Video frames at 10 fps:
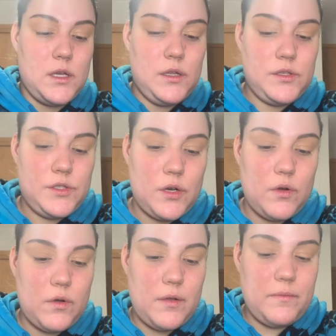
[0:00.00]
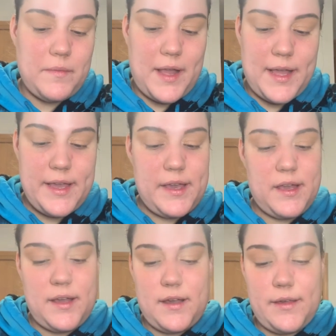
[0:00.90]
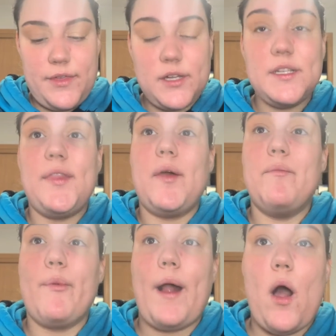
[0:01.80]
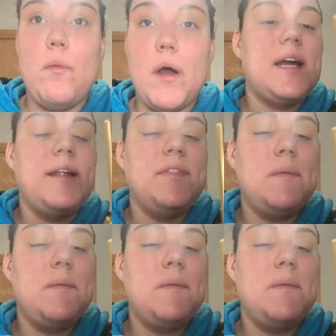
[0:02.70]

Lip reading: So my thoughts on the brow bar, not the